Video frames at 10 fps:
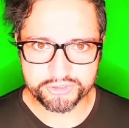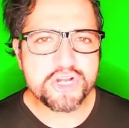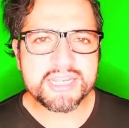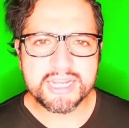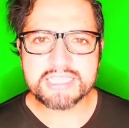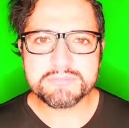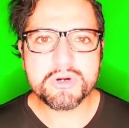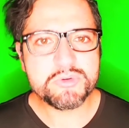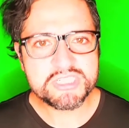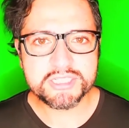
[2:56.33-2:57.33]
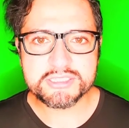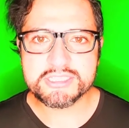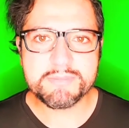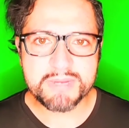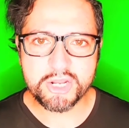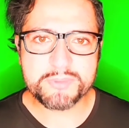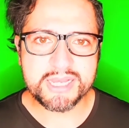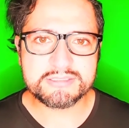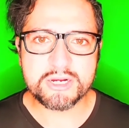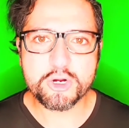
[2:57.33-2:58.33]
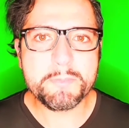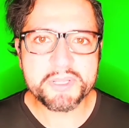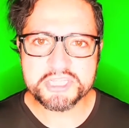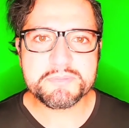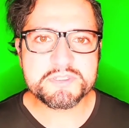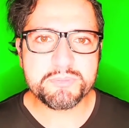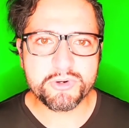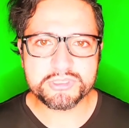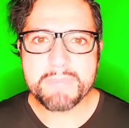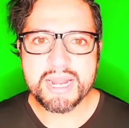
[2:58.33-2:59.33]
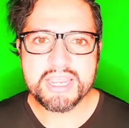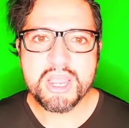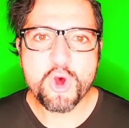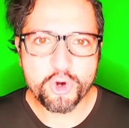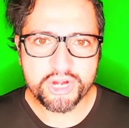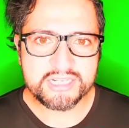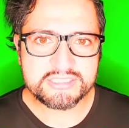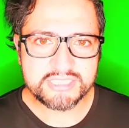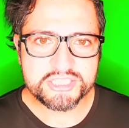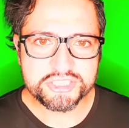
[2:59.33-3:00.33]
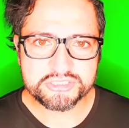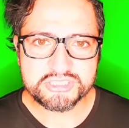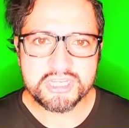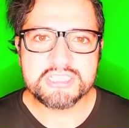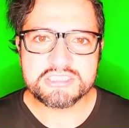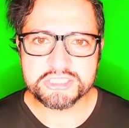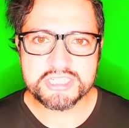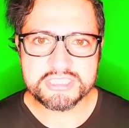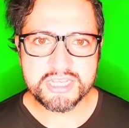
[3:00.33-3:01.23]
Juggling has more recently developed as a competitive sport by organizations such as the